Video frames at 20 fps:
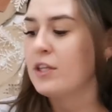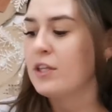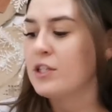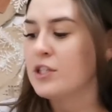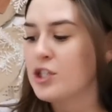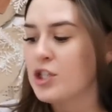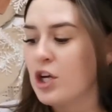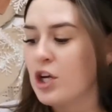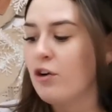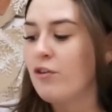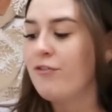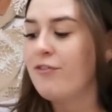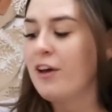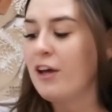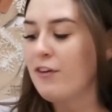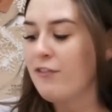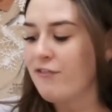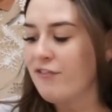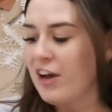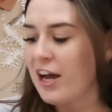The snow
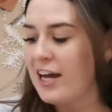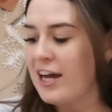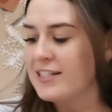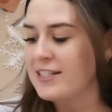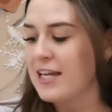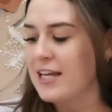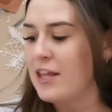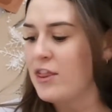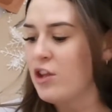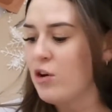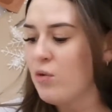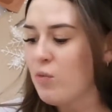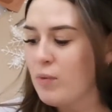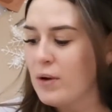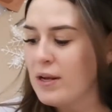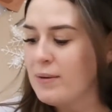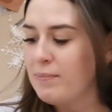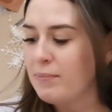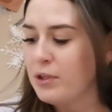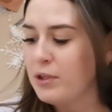fell fast and the
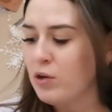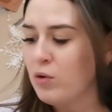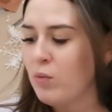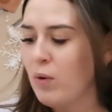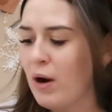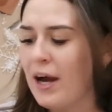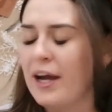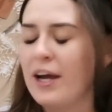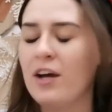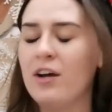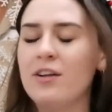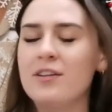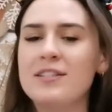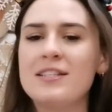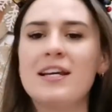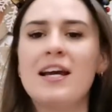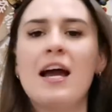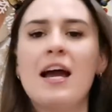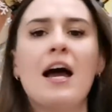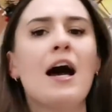wind blew
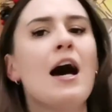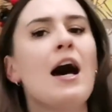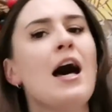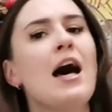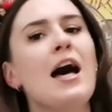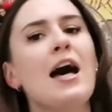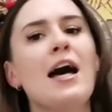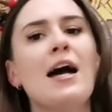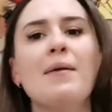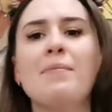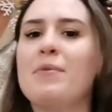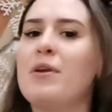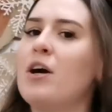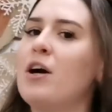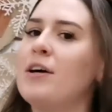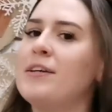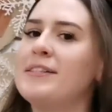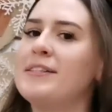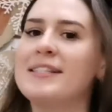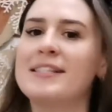wild. I'm
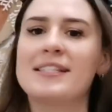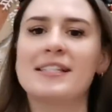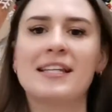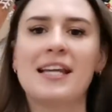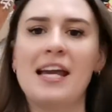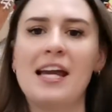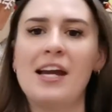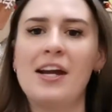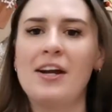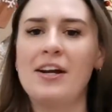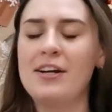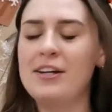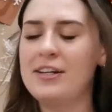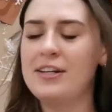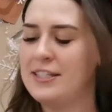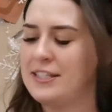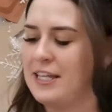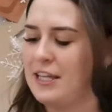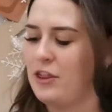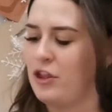not
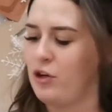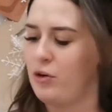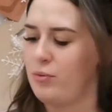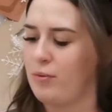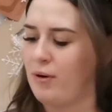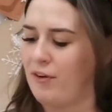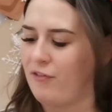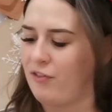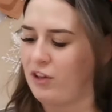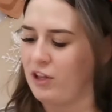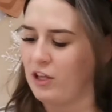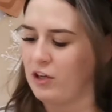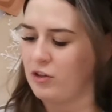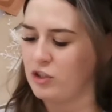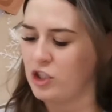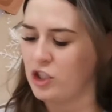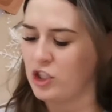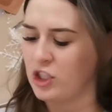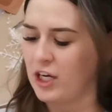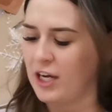scared, said the
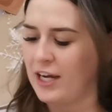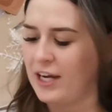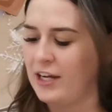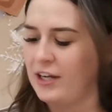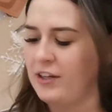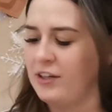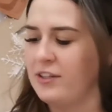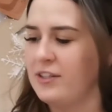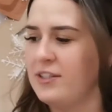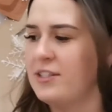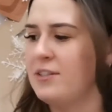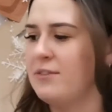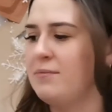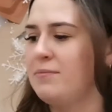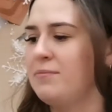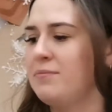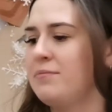Gruffalo's child.